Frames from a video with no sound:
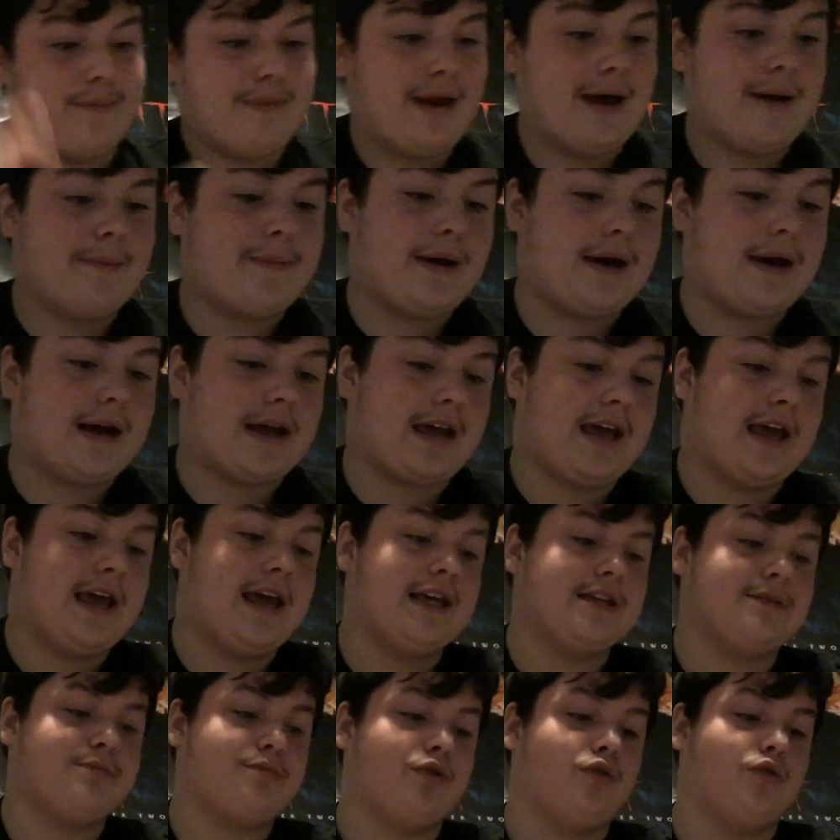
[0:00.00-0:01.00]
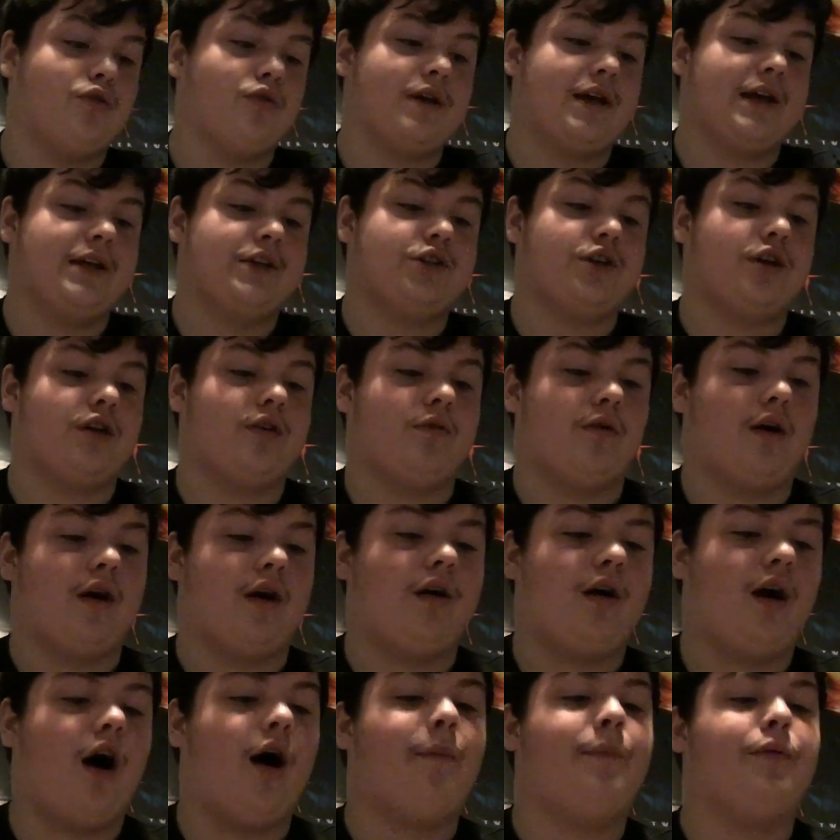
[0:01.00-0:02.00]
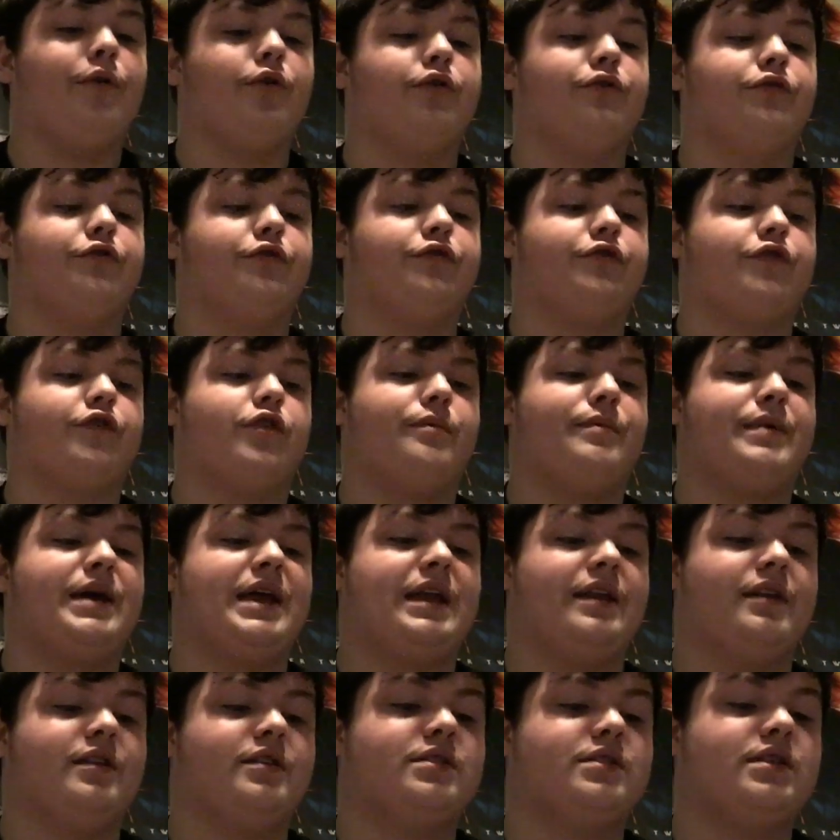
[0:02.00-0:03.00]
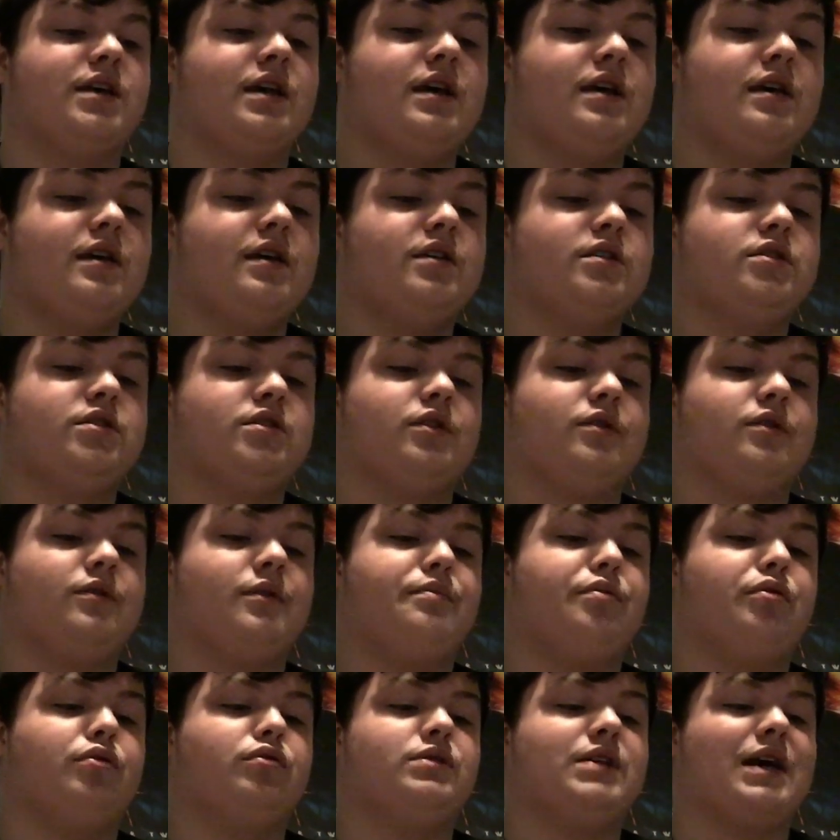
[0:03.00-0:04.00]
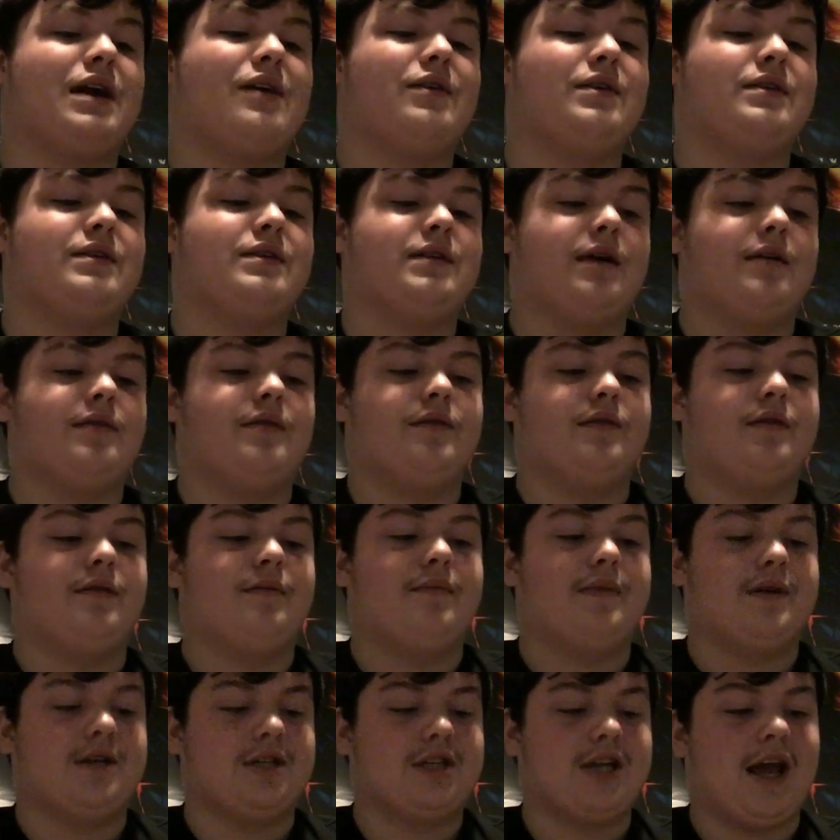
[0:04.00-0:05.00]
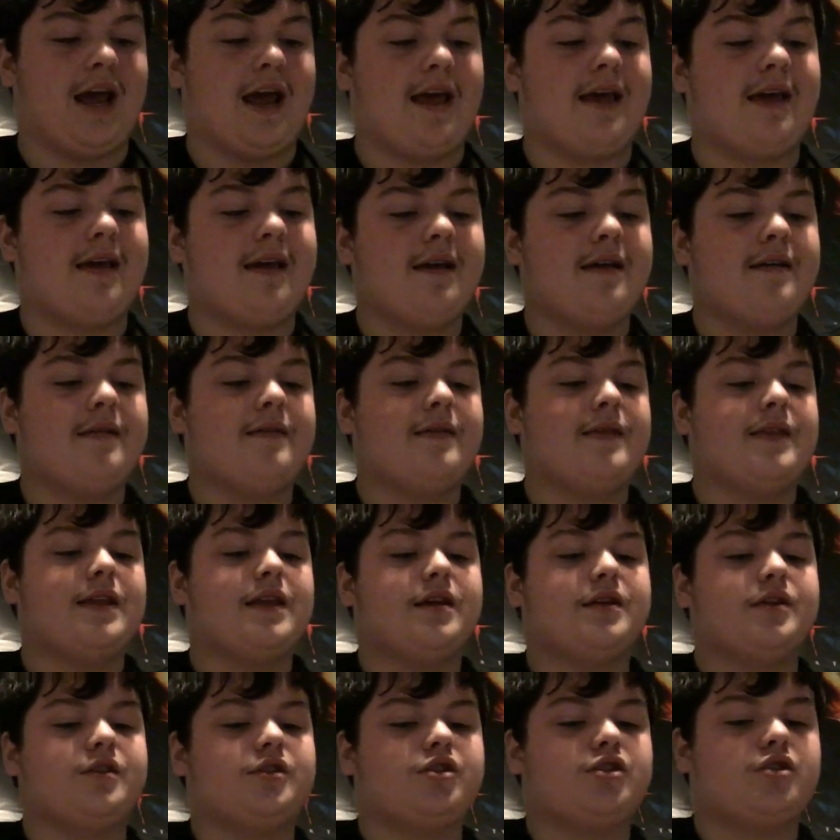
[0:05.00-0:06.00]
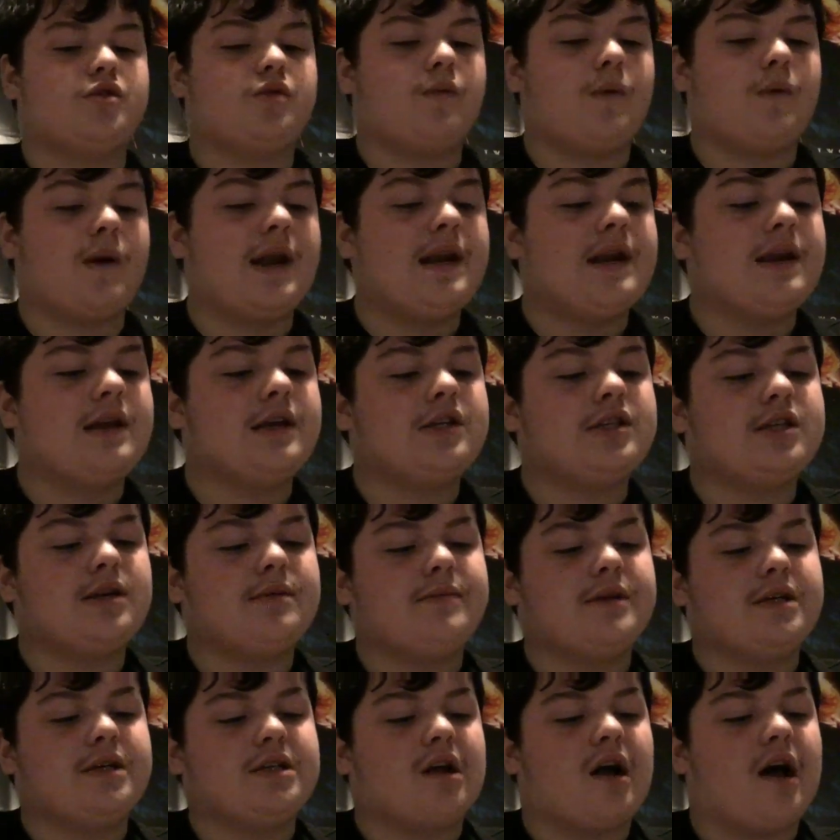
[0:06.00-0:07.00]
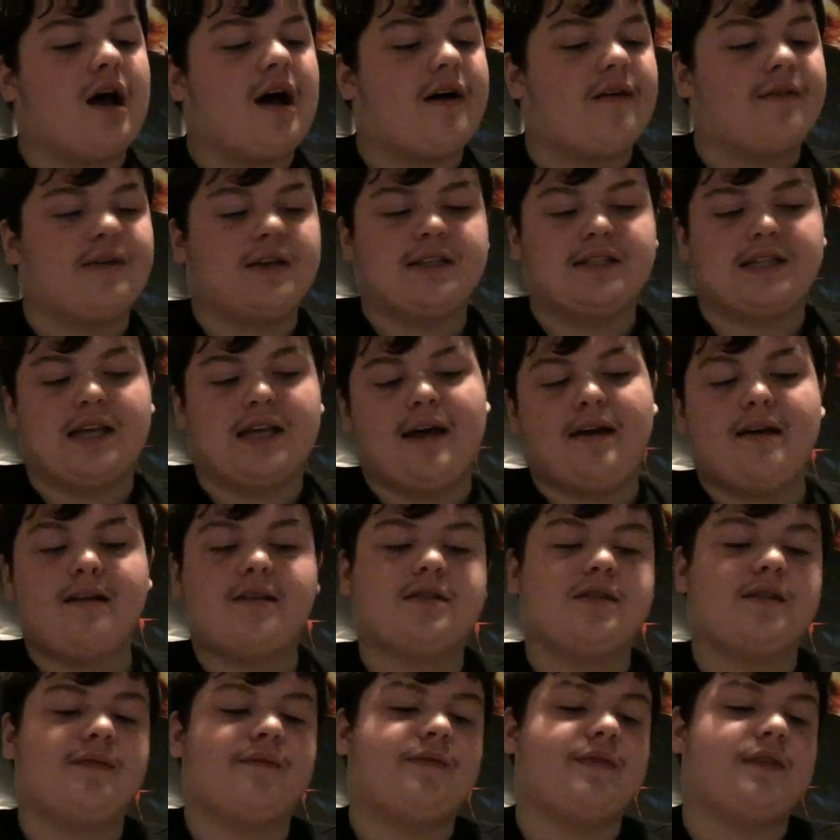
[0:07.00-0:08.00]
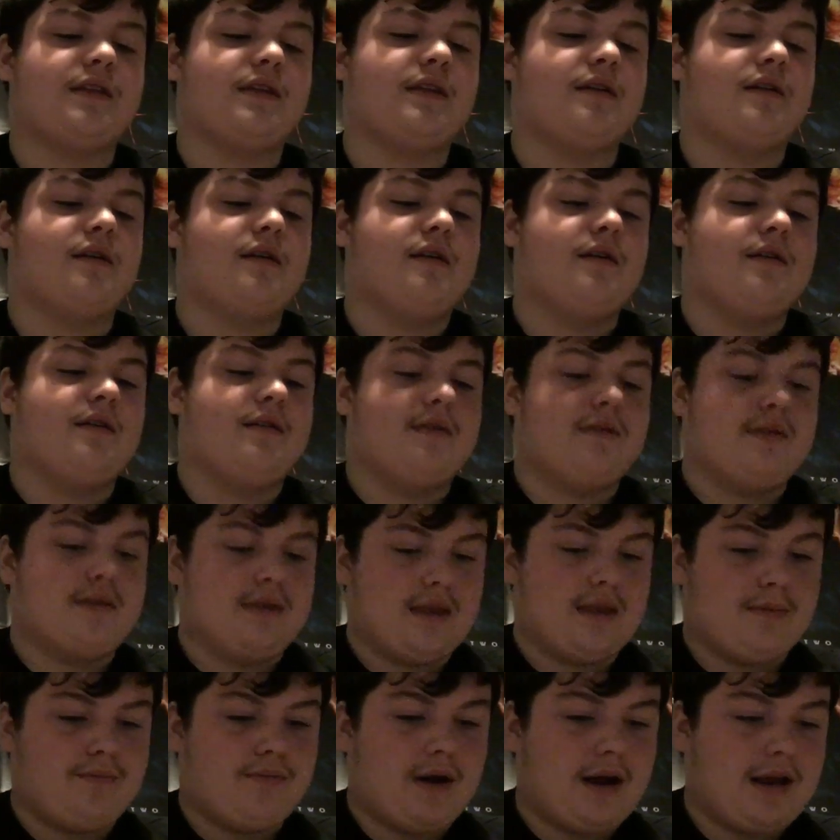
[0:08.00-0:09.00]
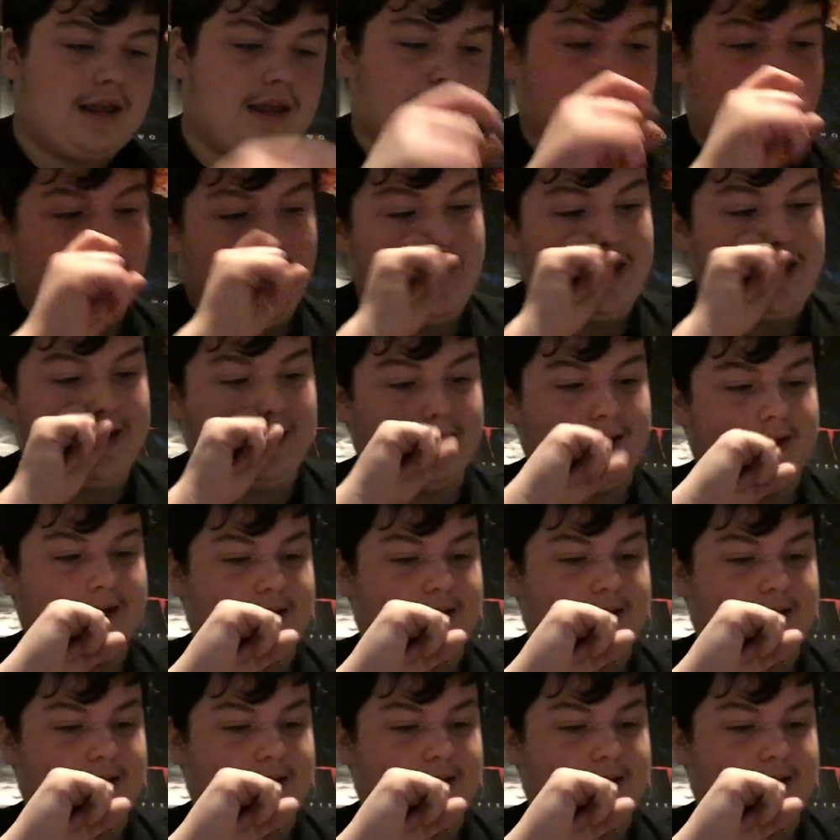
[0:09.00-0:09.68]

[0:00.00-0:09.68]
Blackpacker hears Paul getting harpooned through the penis, so he pulls out the machete. Twin and Jimmy start having sex. They break the bed.